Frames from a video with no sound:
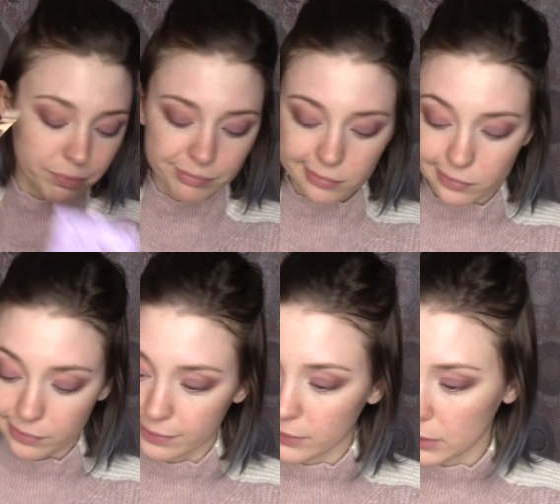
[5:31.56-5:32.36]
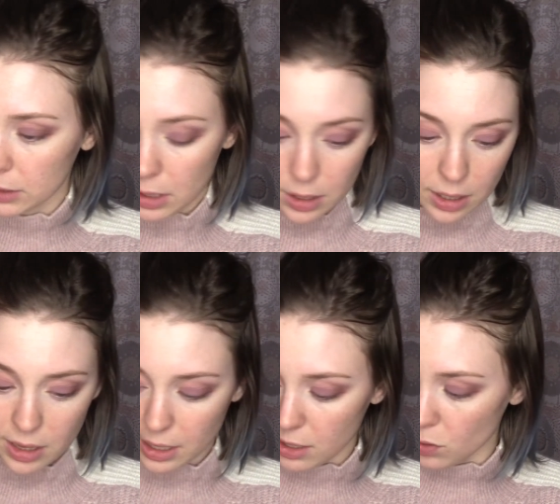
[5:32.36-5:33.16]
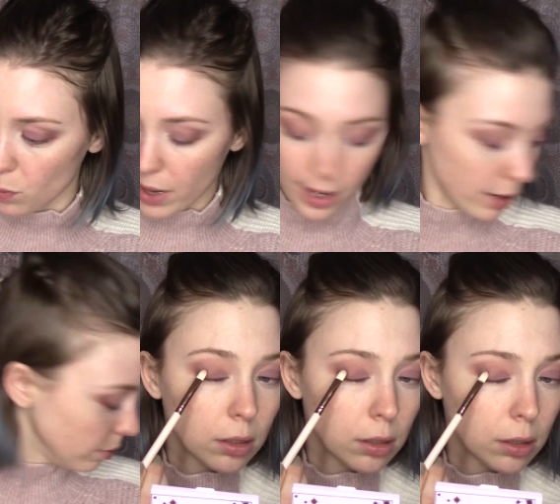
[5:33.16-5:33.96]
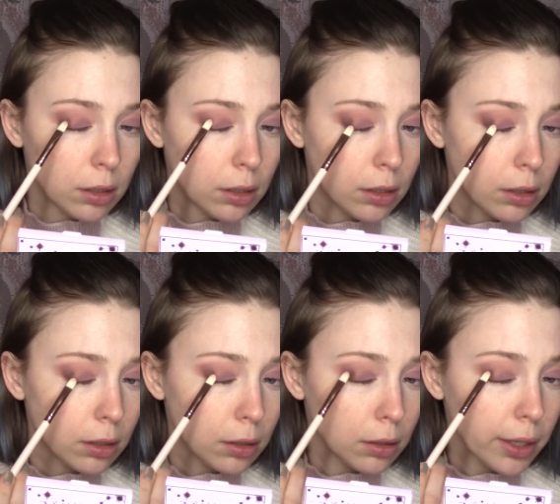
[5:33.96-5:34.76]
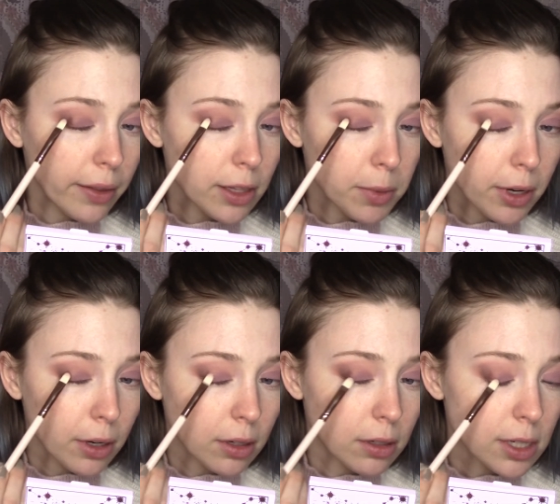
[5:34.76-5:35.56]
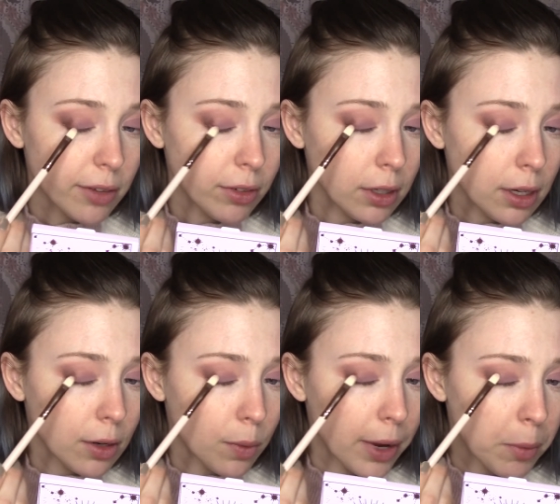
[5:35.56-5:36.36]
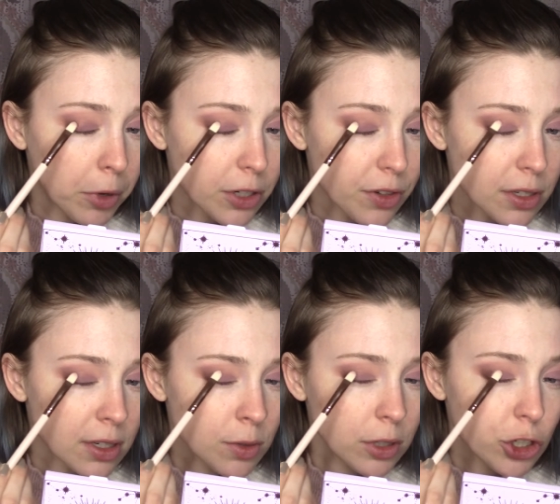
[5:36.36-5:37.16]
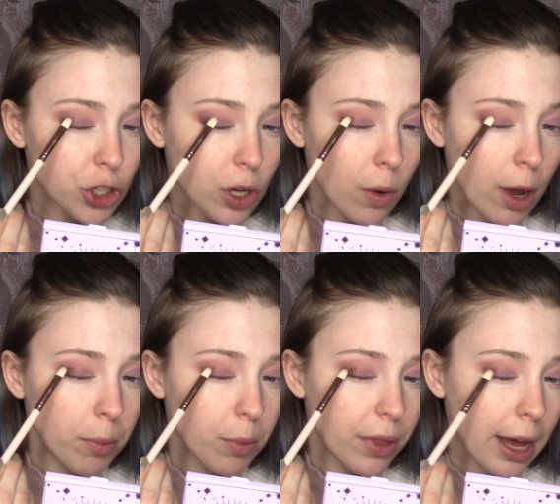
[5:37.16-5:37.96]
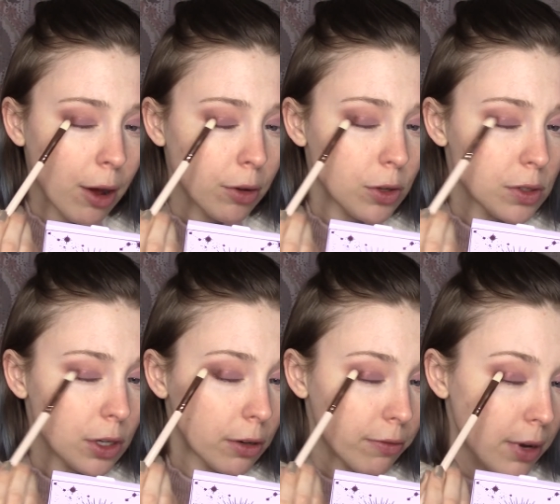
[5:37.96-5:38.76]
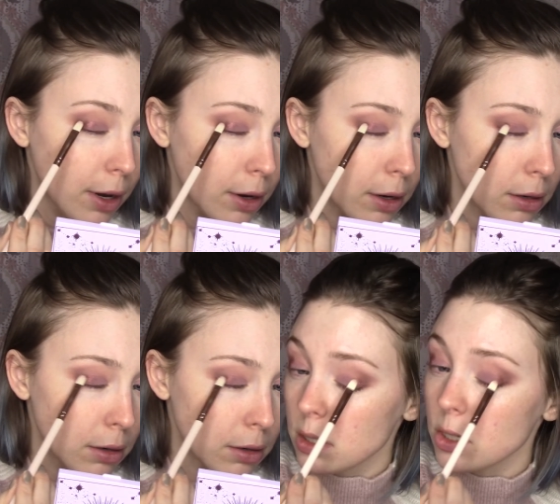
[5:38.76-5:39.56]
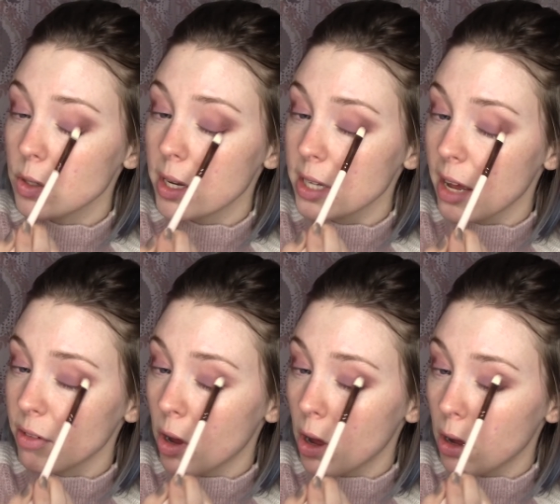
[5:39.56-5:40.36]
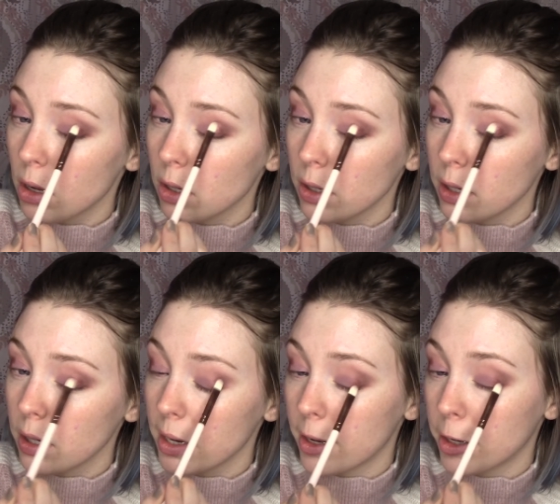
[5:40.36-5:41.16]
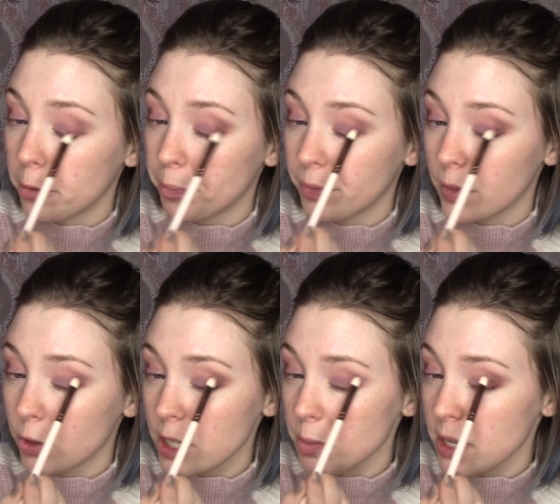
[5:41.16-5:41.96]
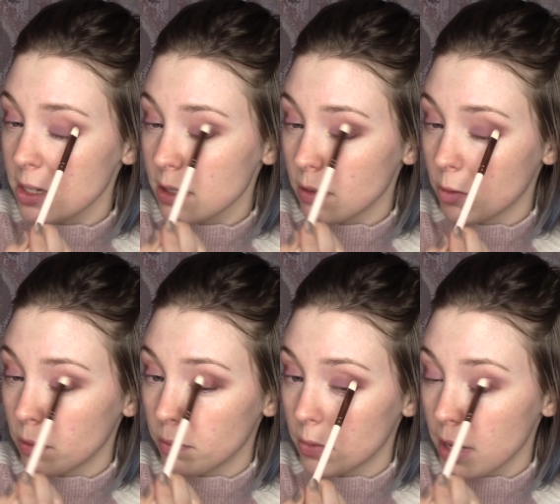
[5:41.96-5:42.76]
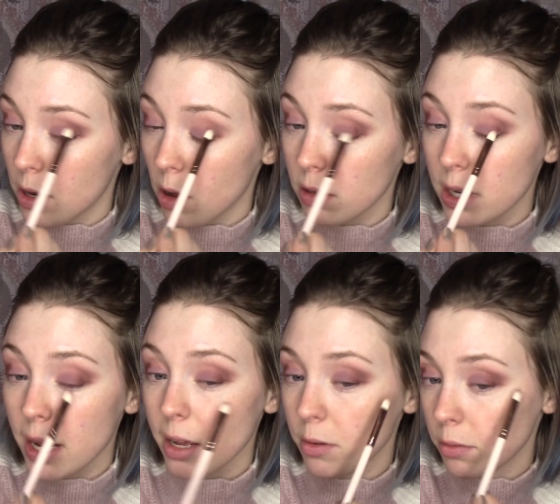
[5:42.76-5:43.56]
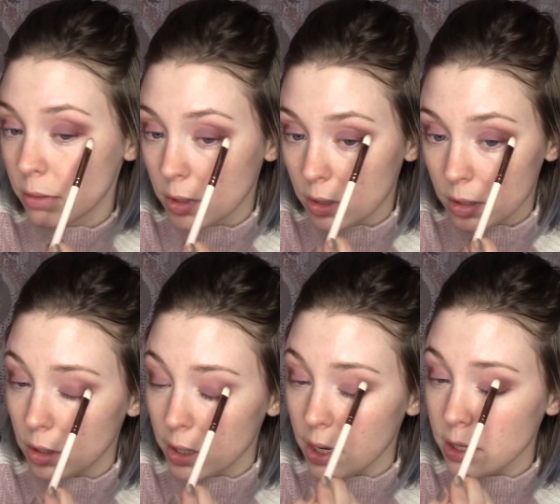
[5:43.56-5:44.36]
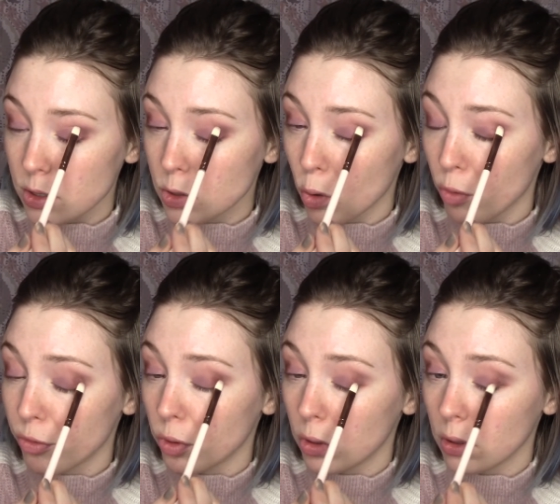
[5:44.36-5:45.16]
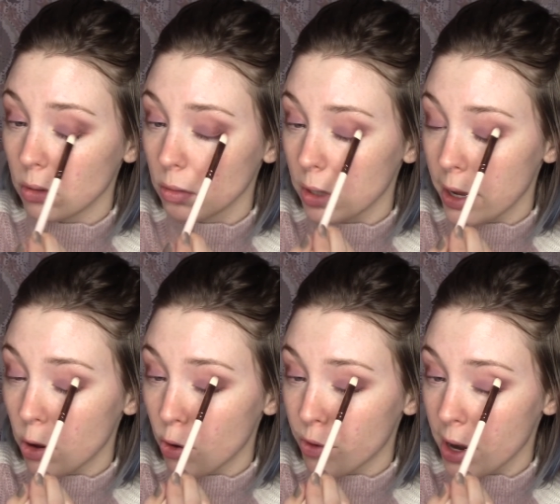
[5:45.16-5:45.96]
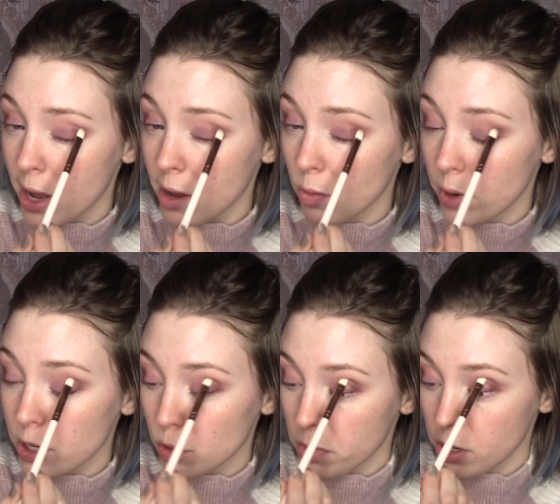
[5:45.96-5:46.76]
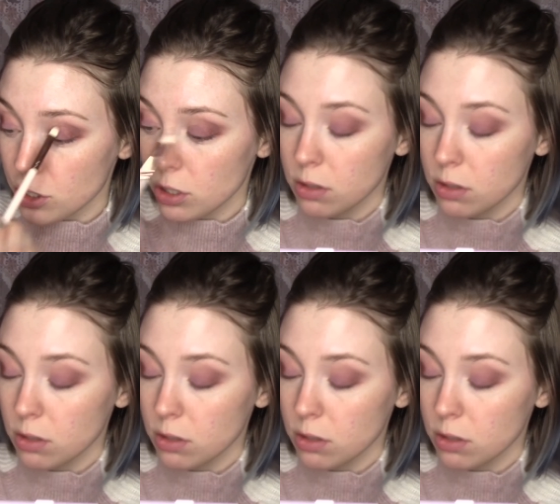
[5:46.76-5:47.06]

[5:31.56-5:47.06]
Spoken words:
I think I need to wet it. Oh yeah, that's better. Definitely need a wet brush for this. It doesn't really show up without using your finger. Did you guys have a good Christmas and holiday? I got so full. I overate way too much.